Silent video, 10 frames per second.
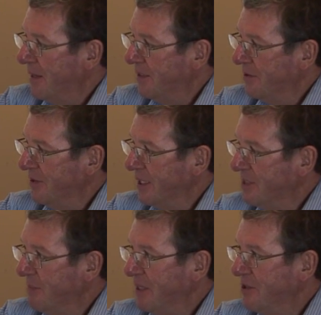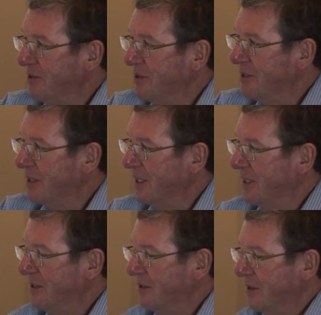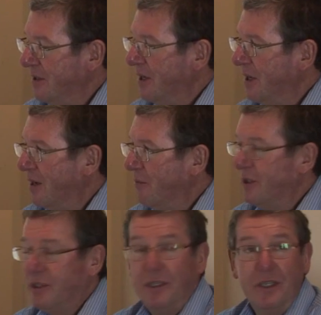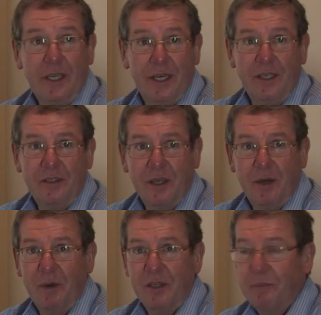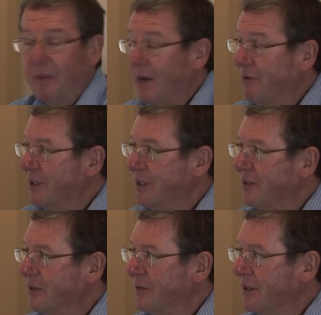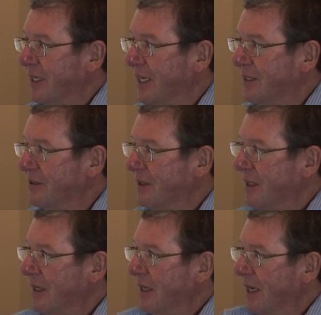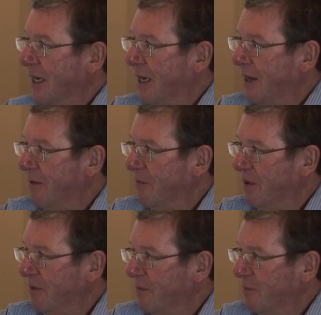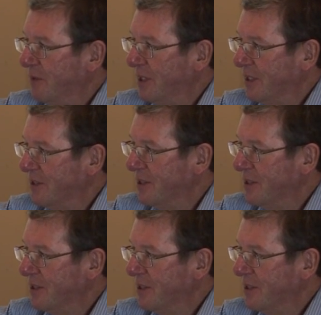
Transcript: And on the expansion side, which indicates how much power each cylinder has, we can